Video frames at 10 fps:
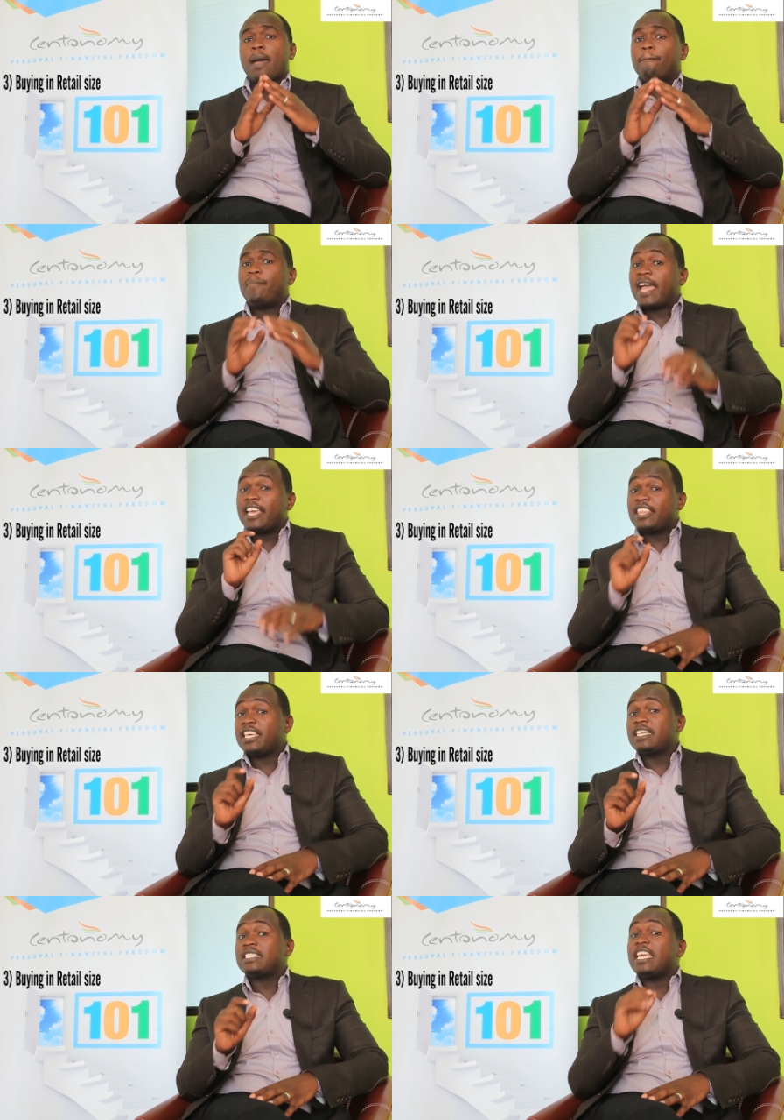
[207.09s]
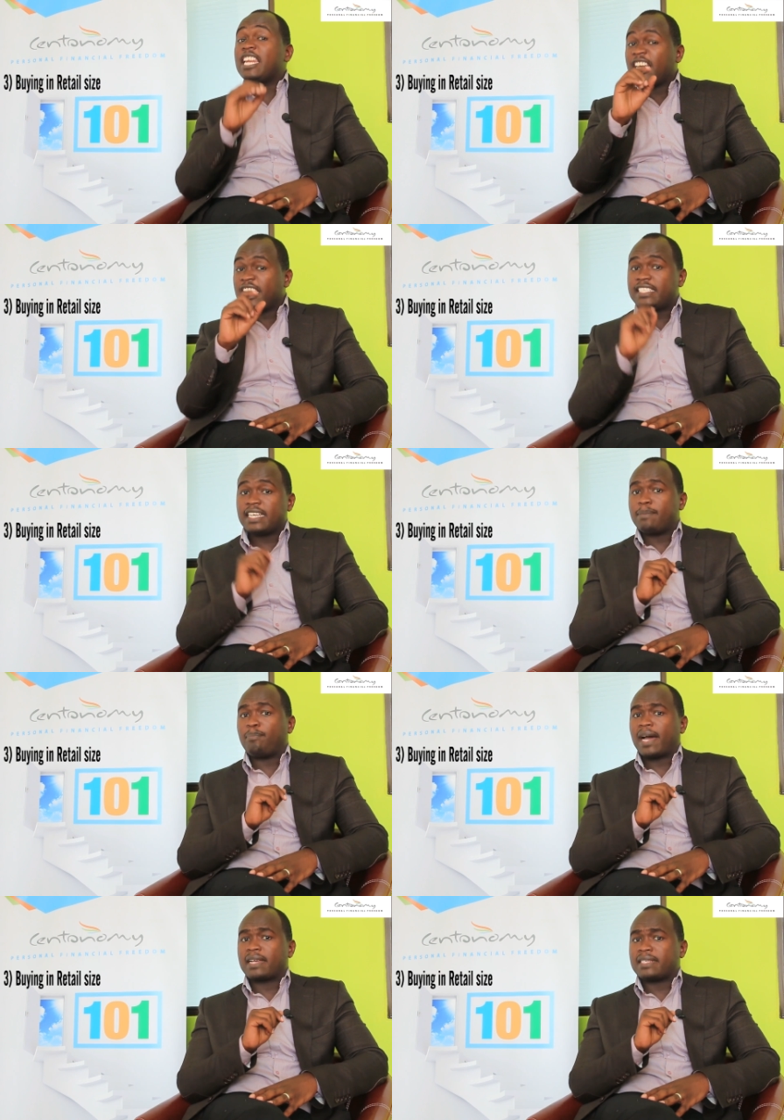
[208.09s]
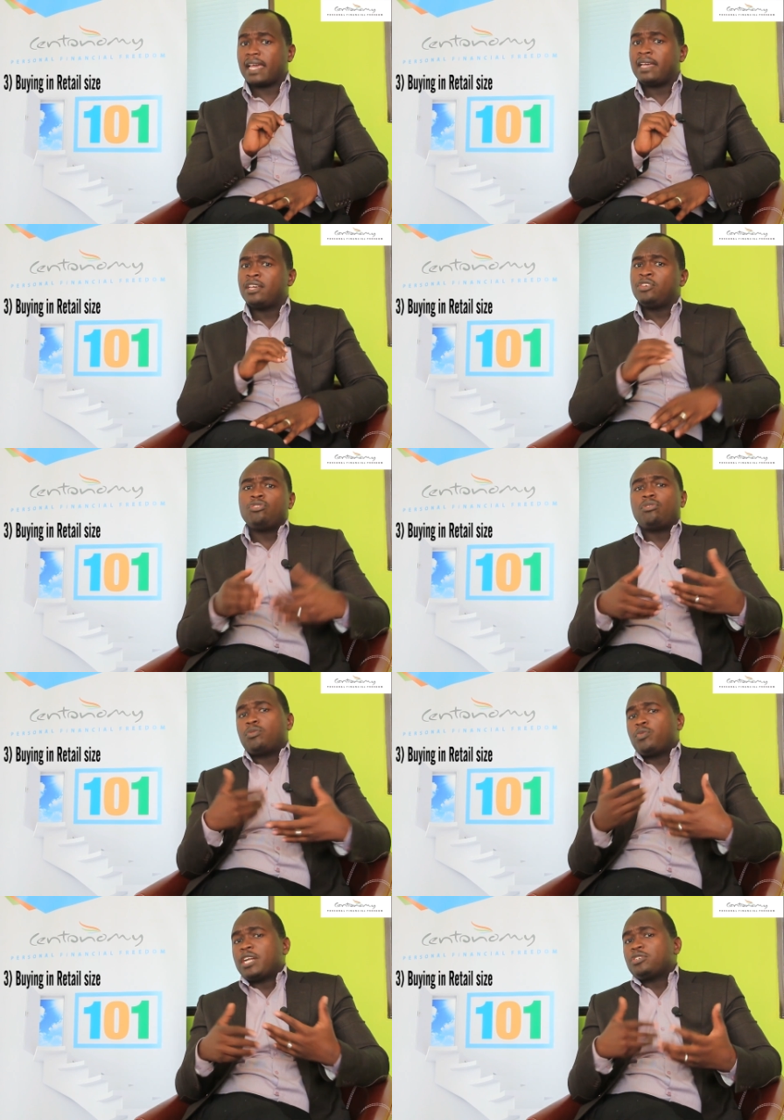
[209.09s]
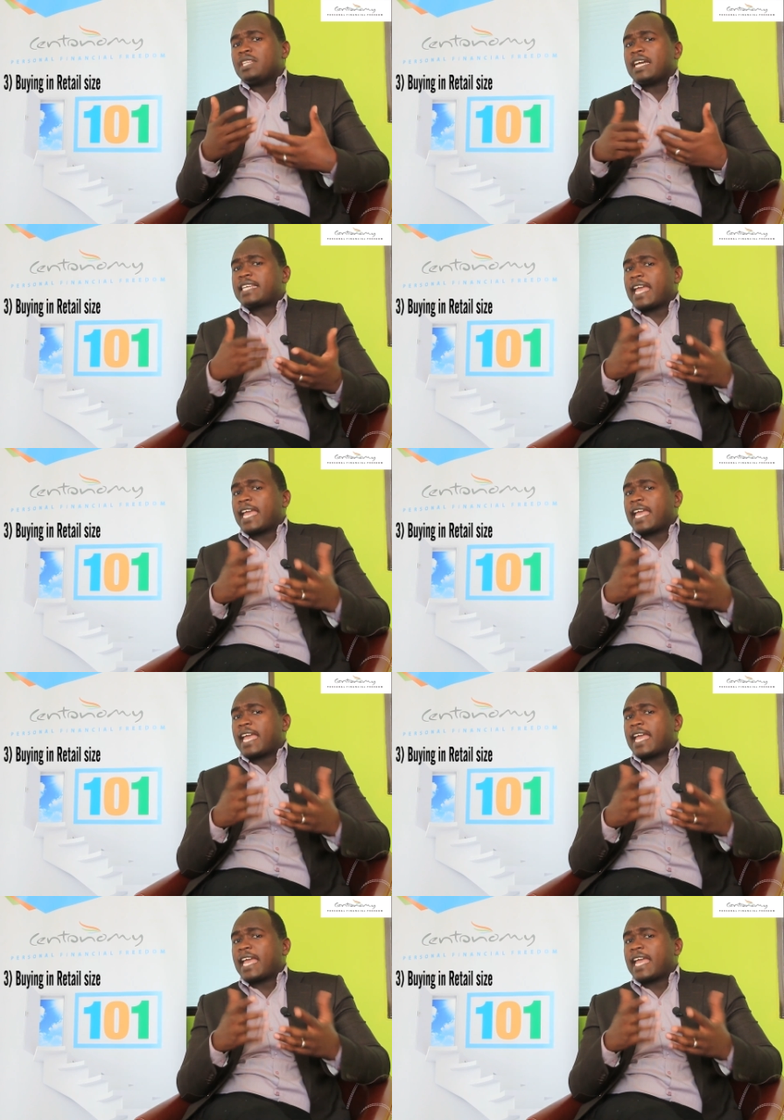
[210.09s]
buying things in retail packs. Yeah? You know, we are told that